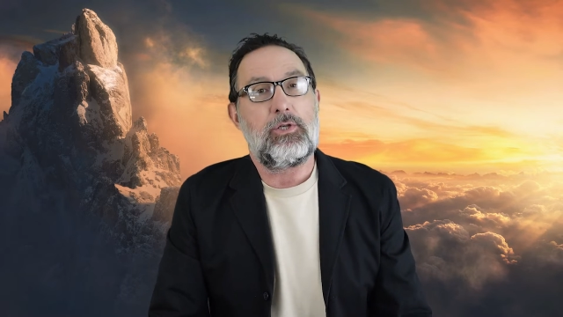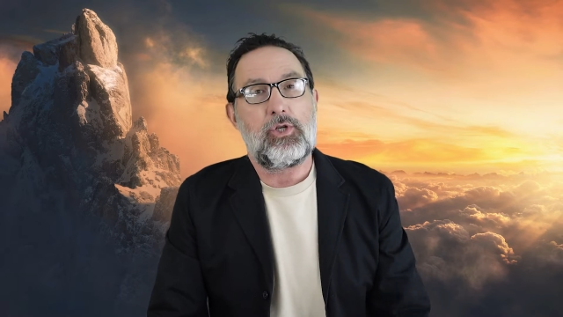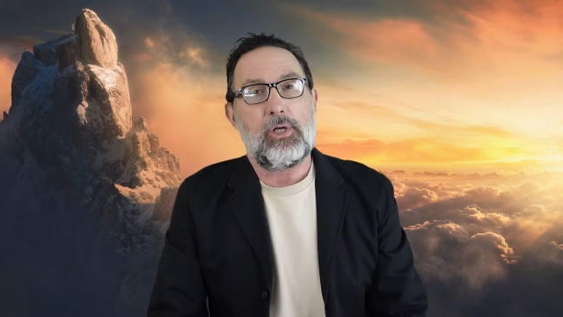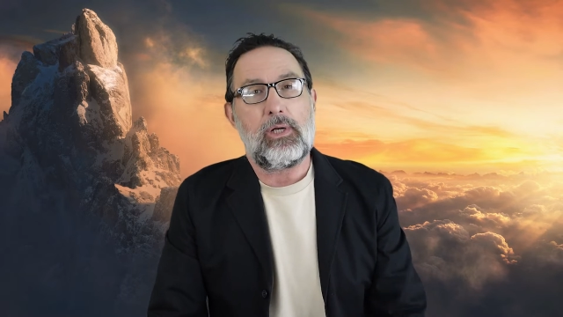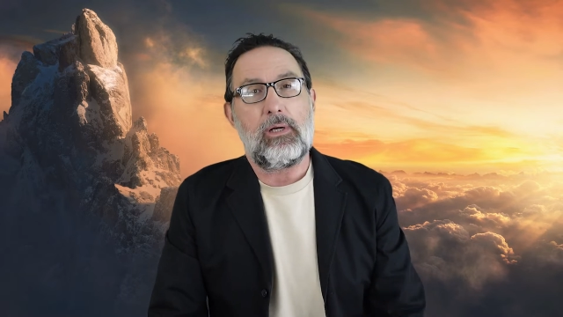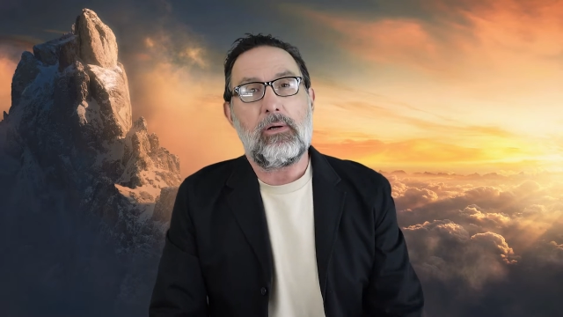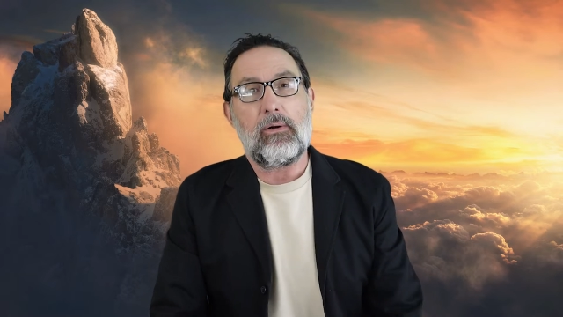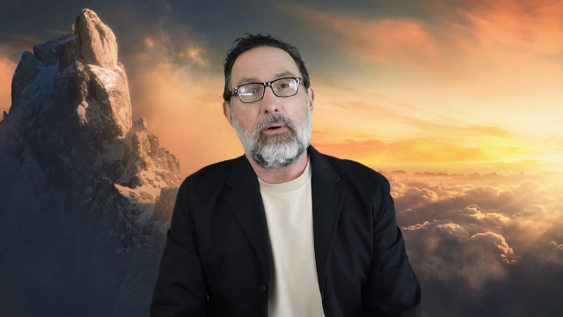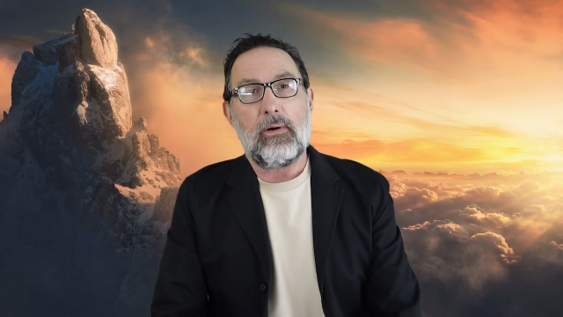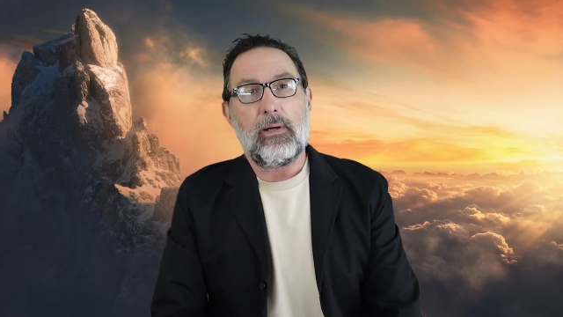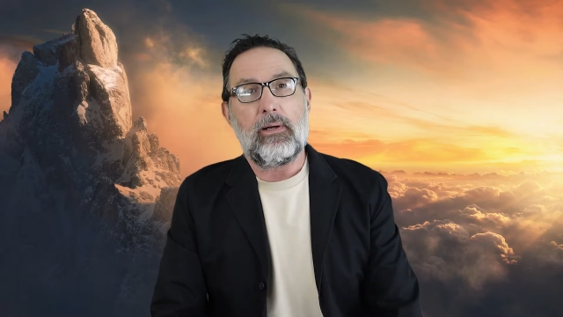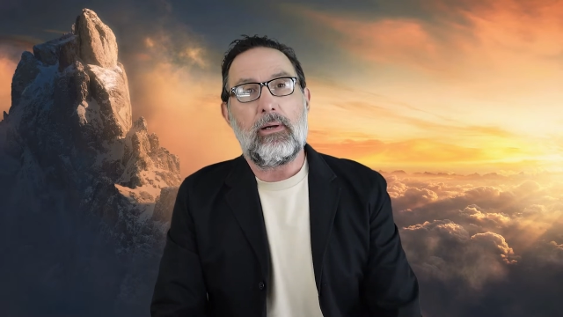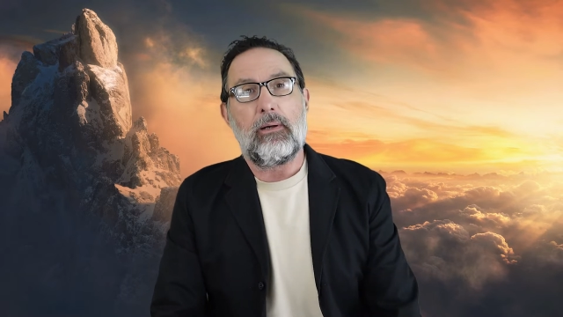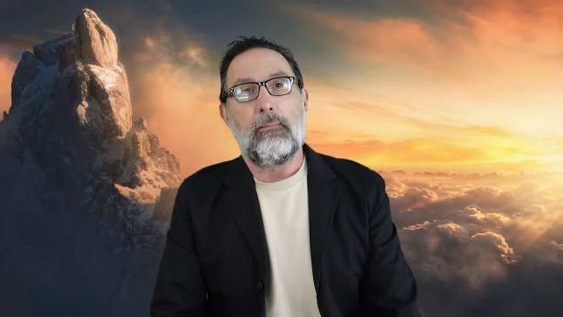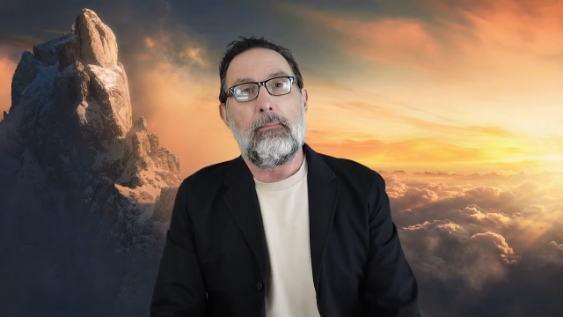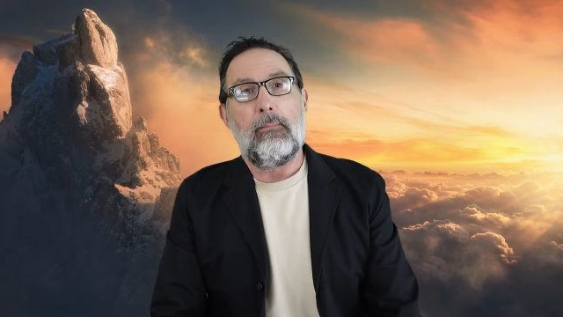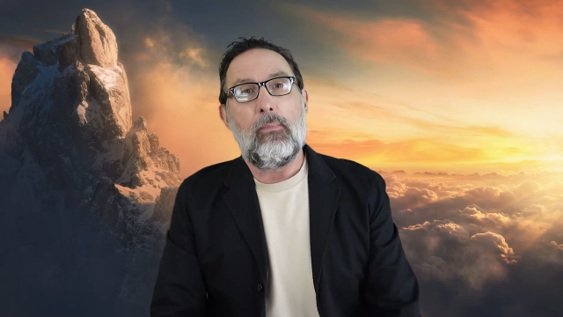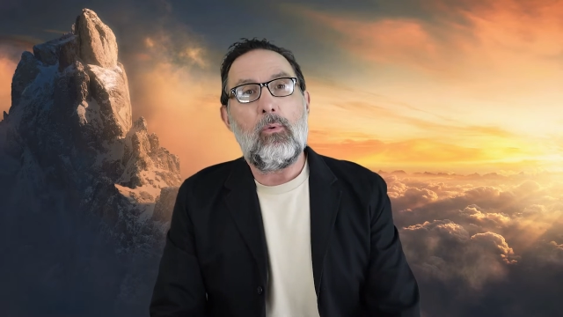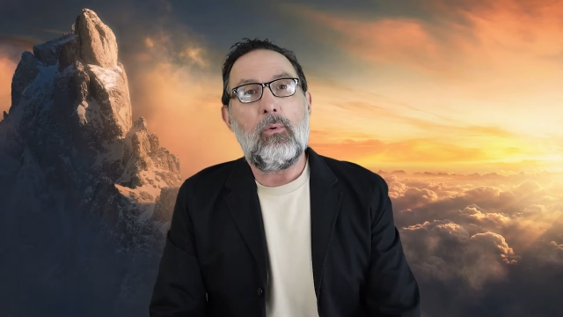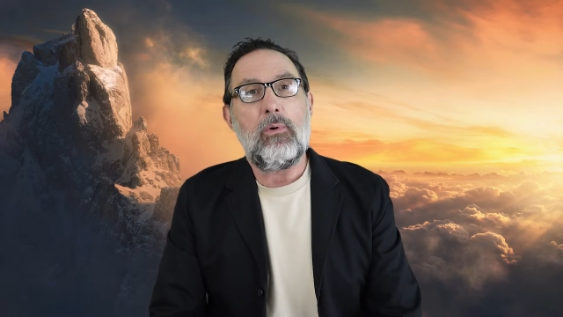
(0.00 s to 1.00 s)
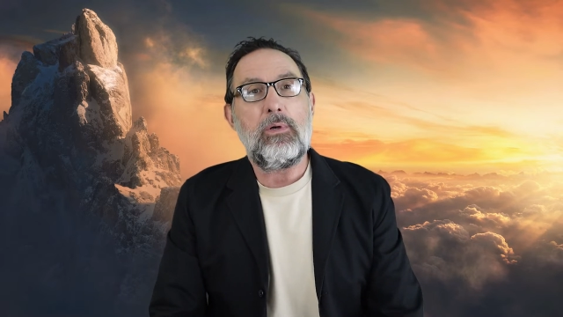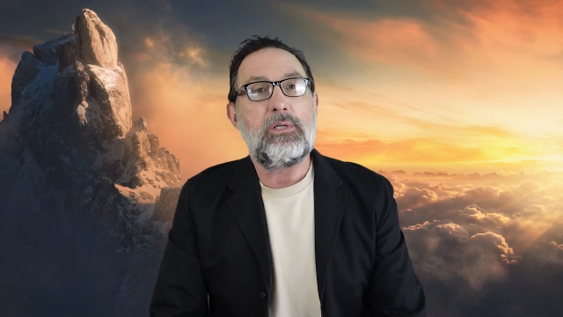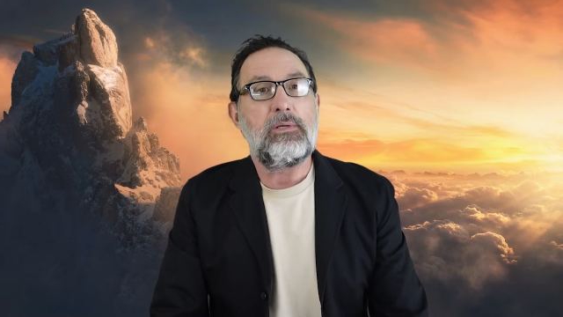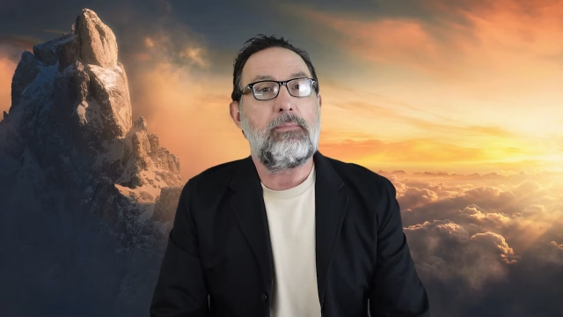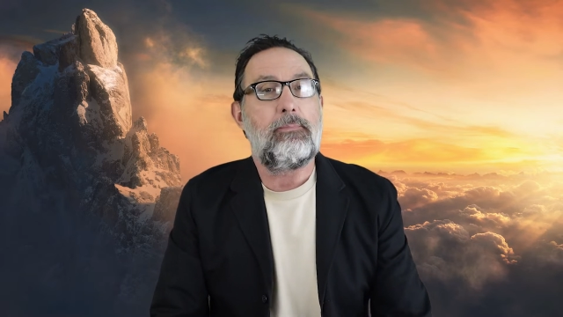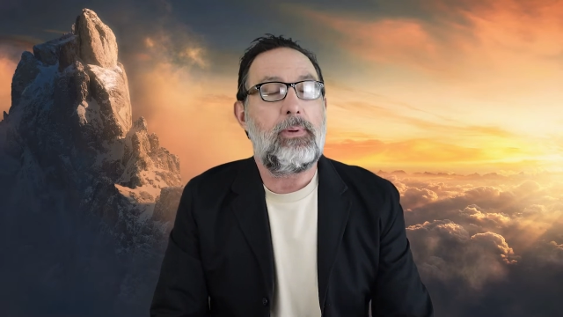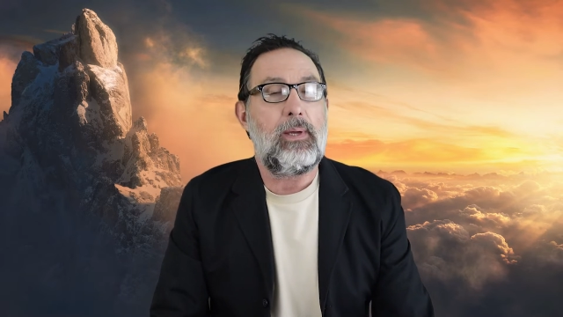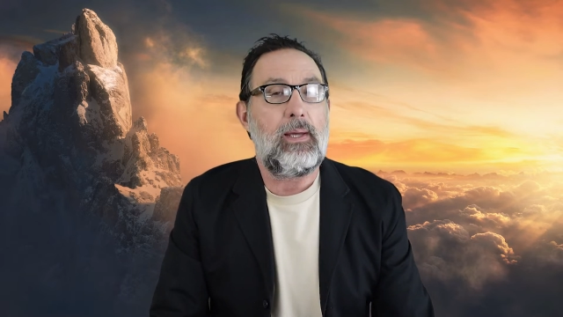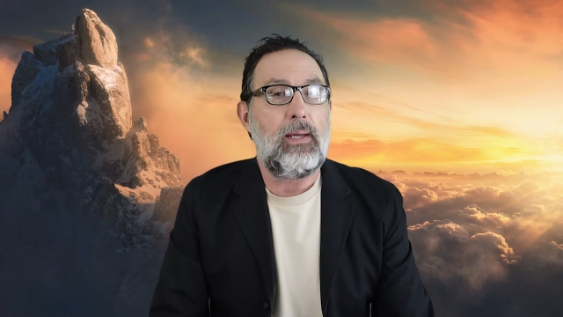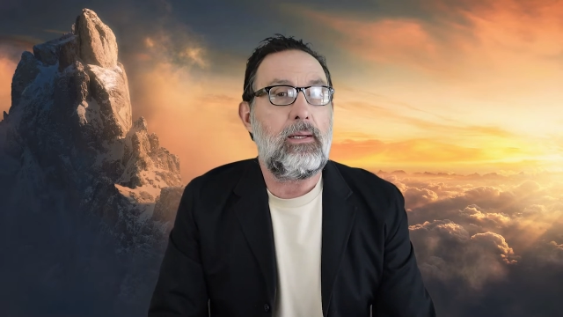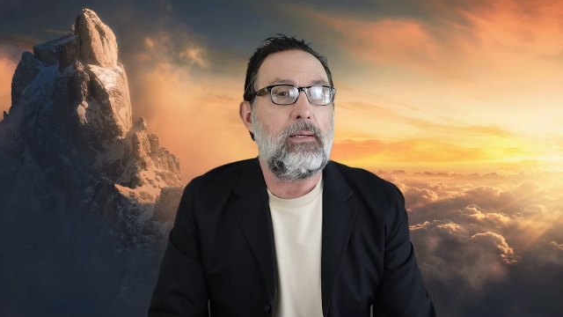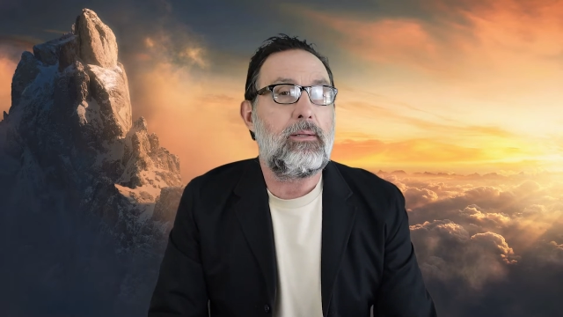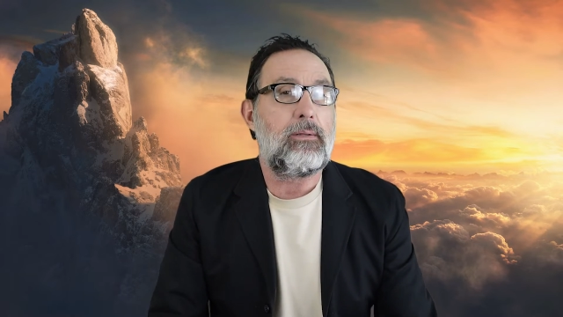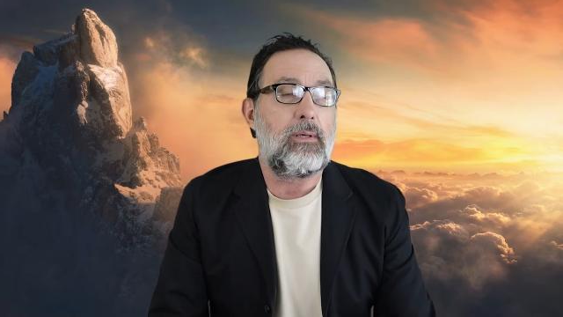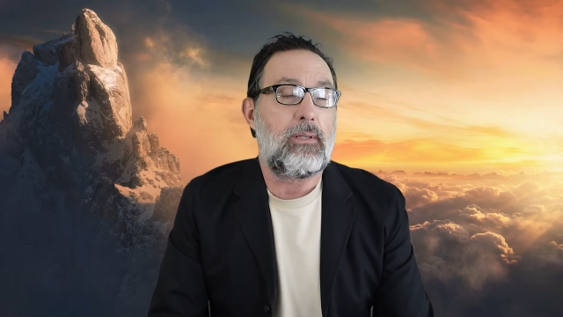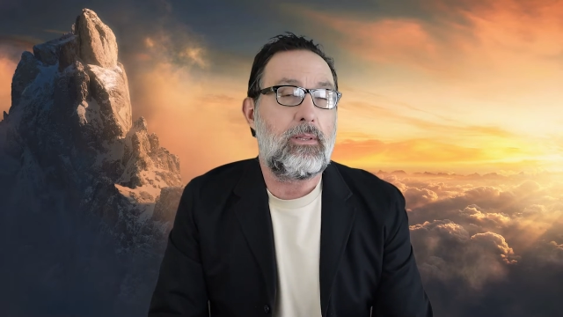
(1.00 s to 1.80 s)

generated more debate